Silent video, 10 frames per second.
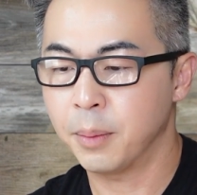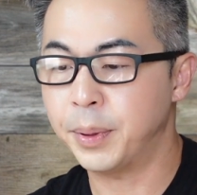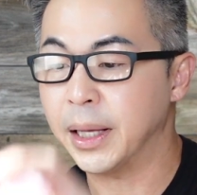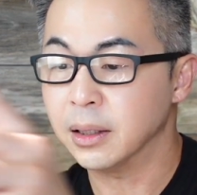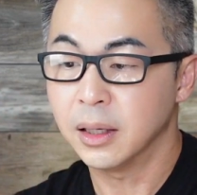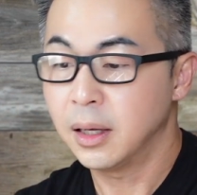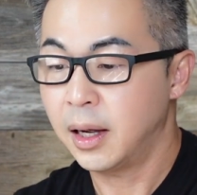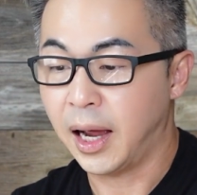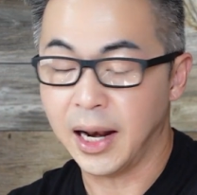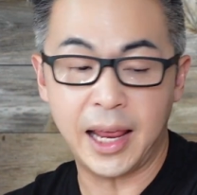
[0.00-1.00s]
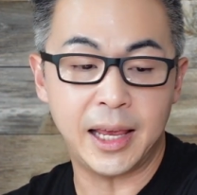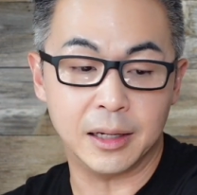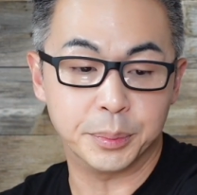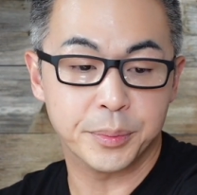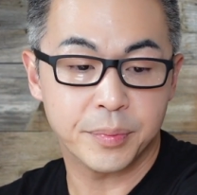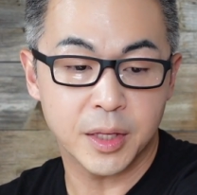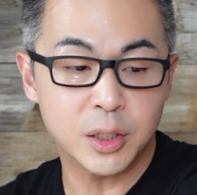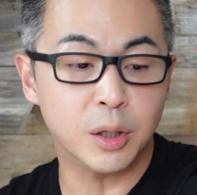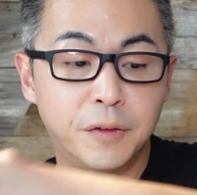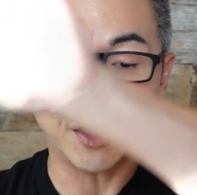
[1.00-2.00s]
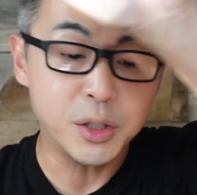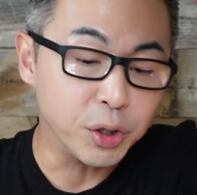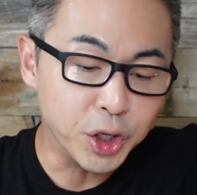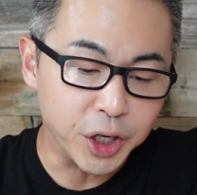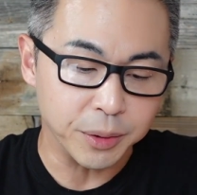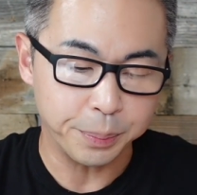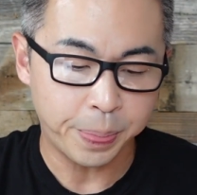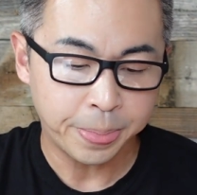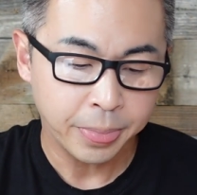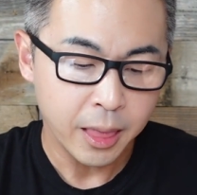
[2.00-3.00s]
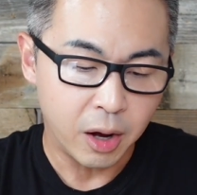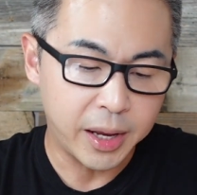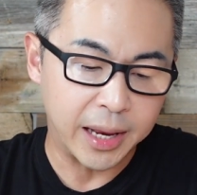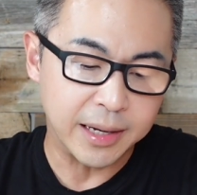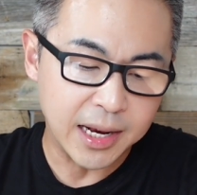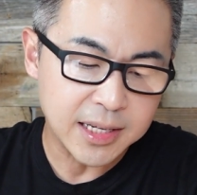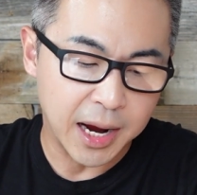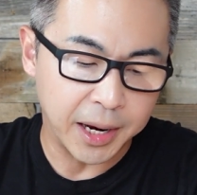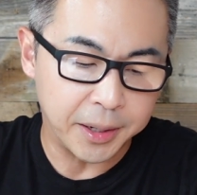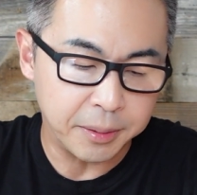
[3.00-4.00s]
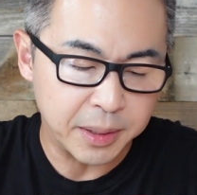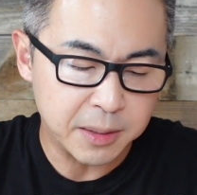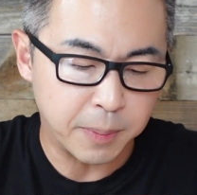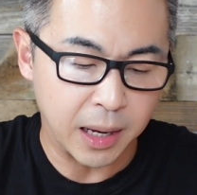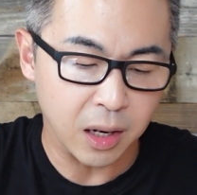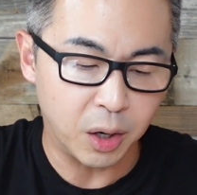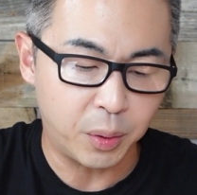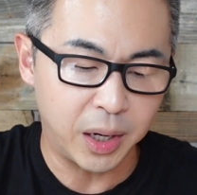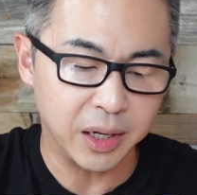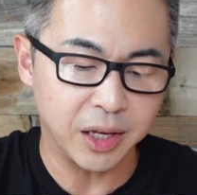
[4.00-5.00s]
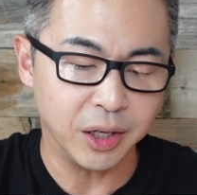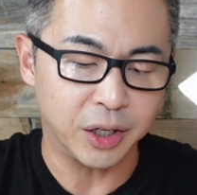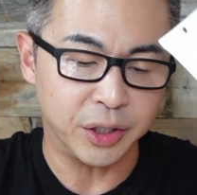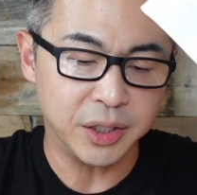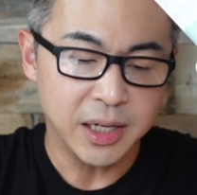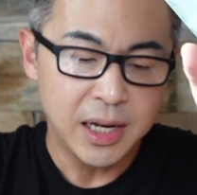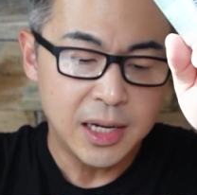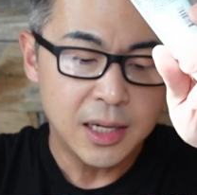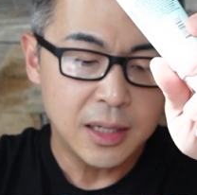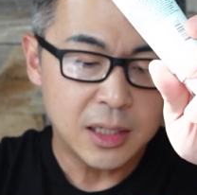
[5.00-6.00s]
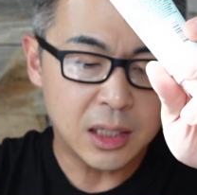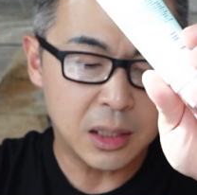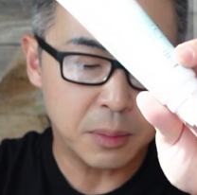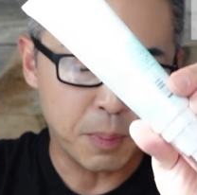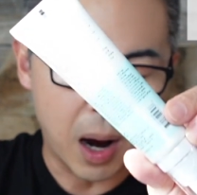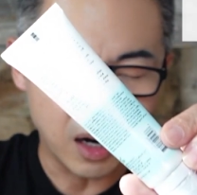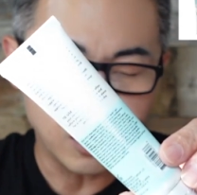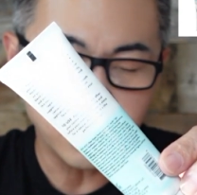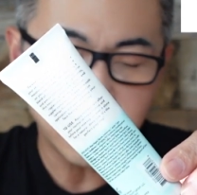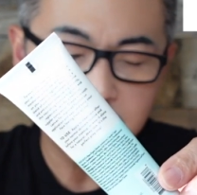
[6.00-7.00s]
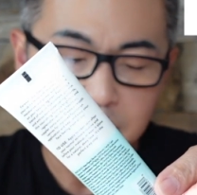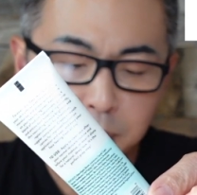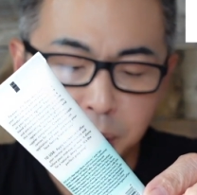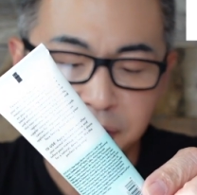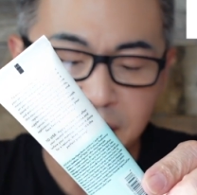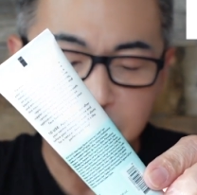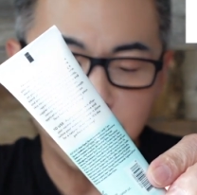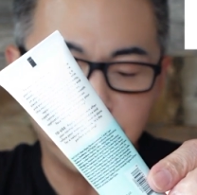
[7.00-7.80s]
but I like it. So far, so good. Okay, next item is by Laura Geller's, Spackle Skin Perfection